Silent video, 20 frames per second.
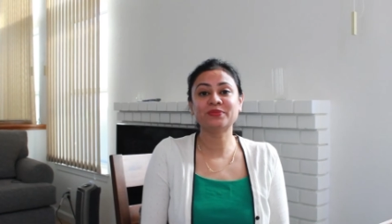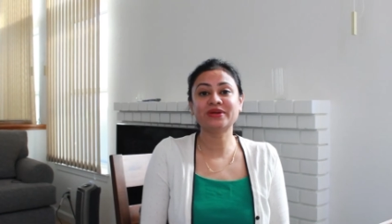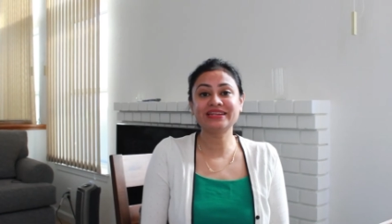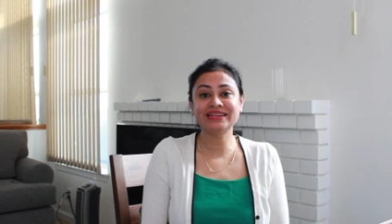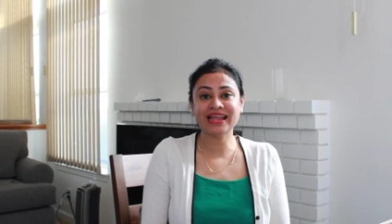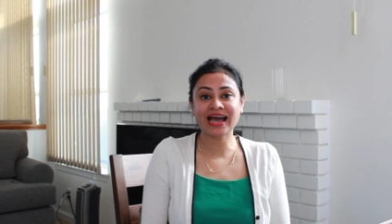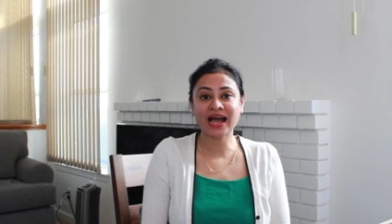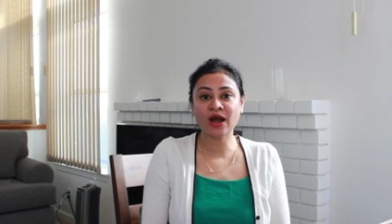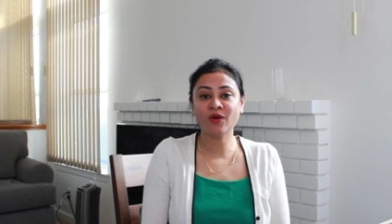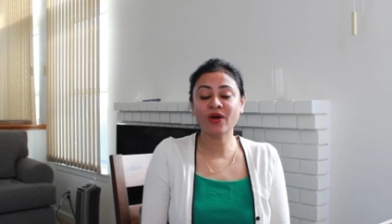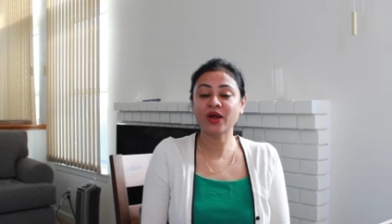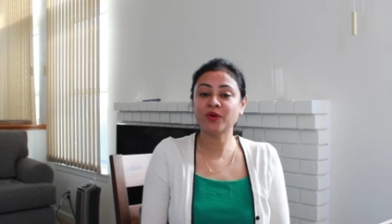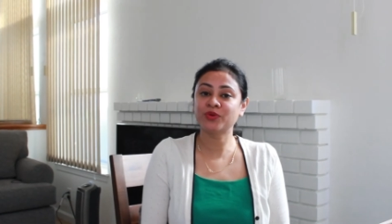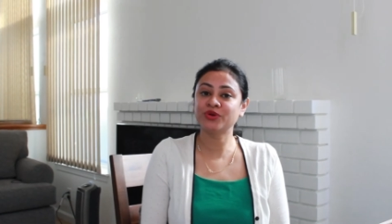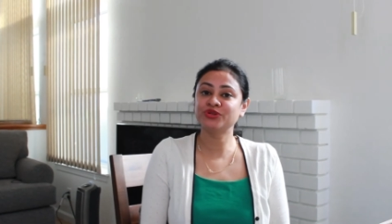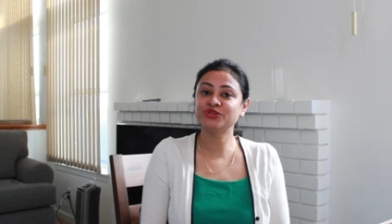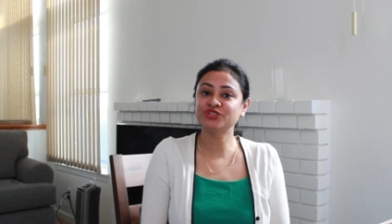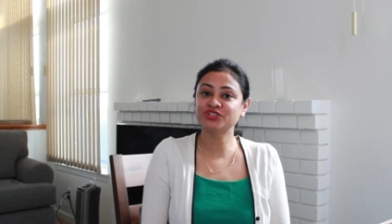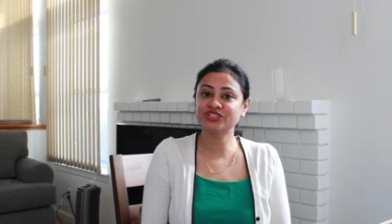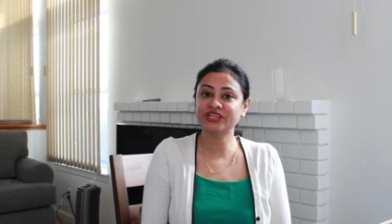But now I want
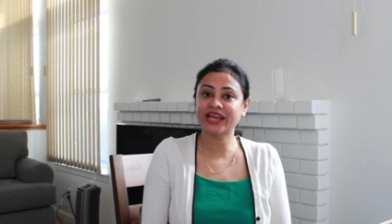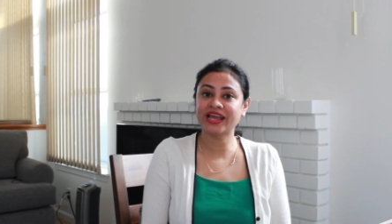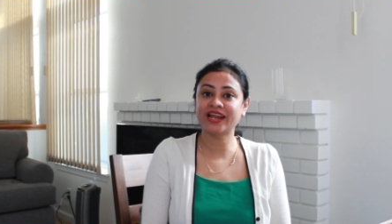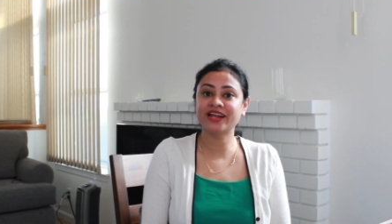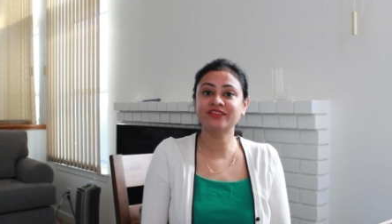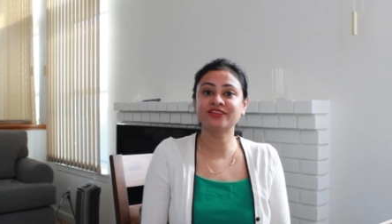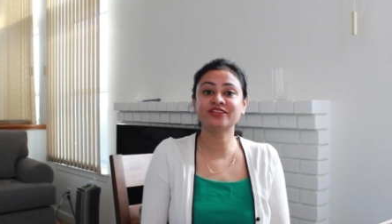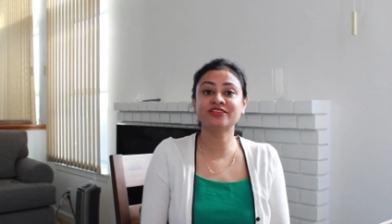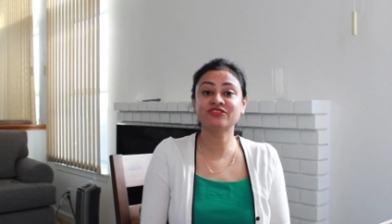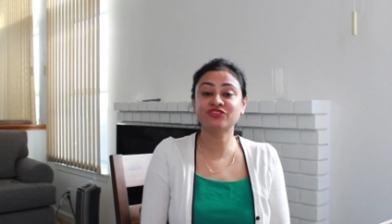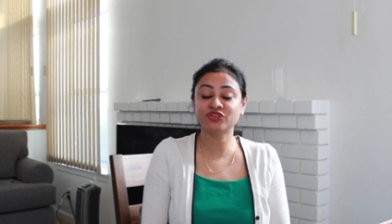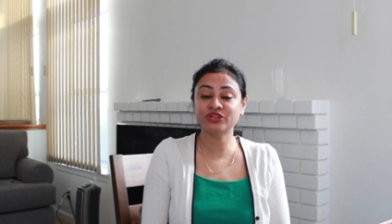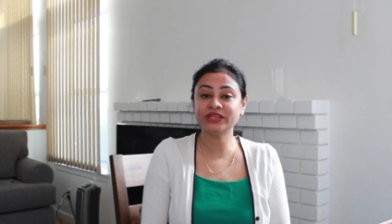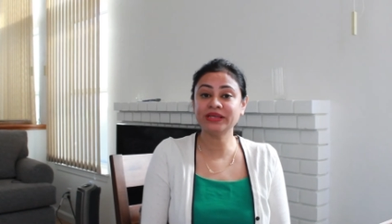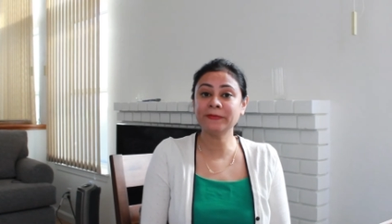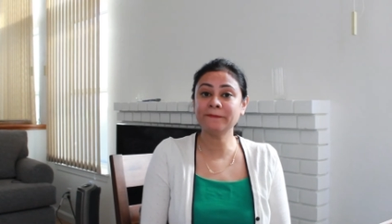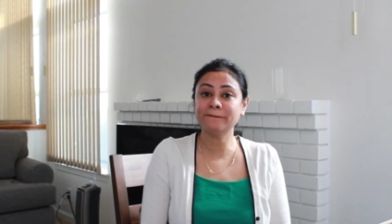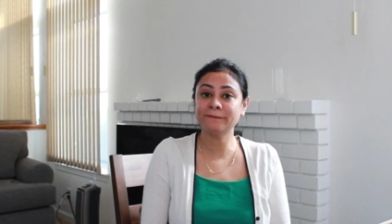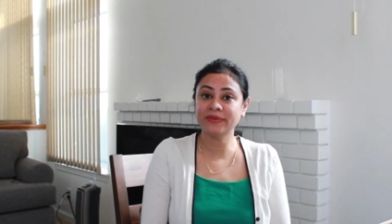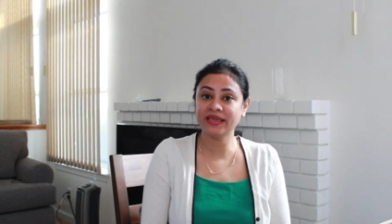to share the
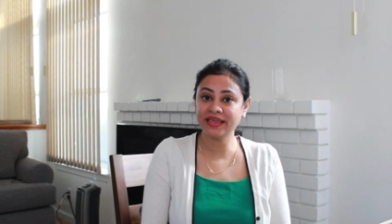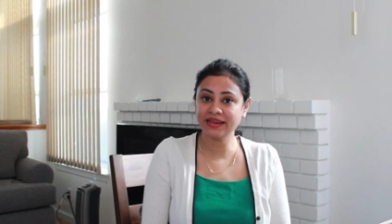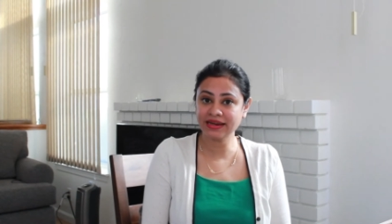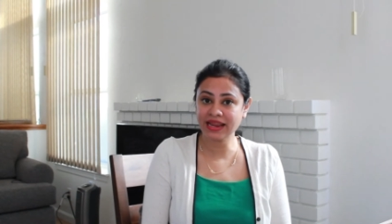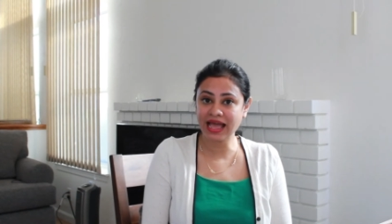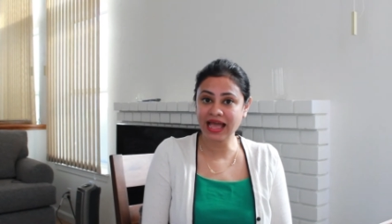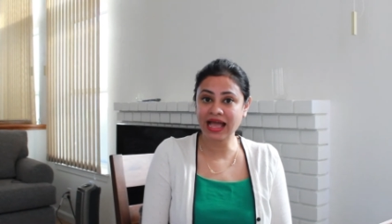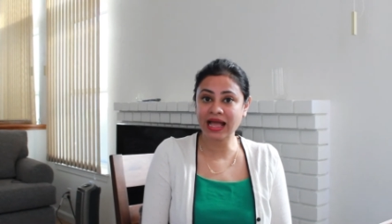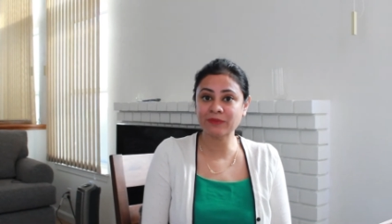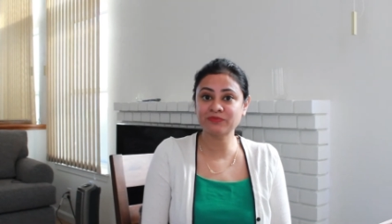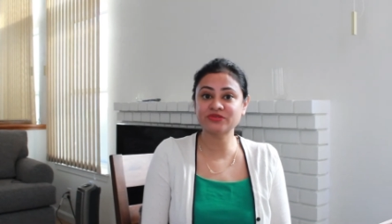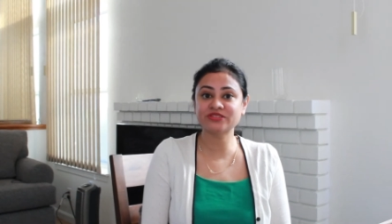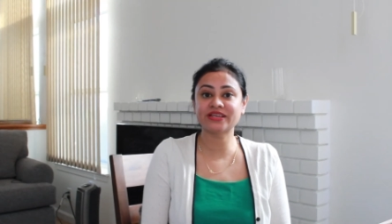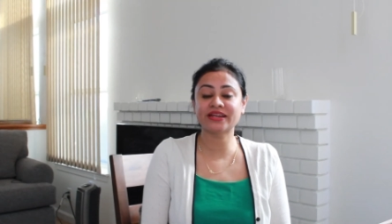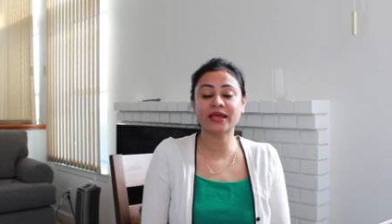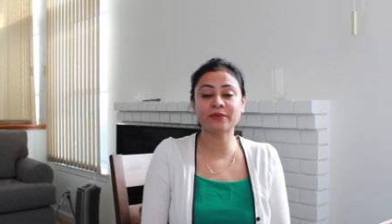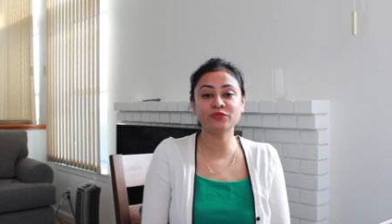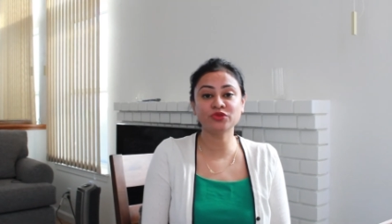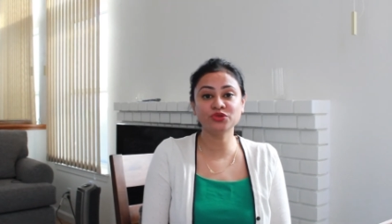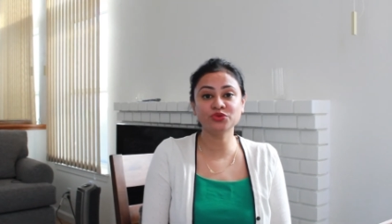three main apps that I'm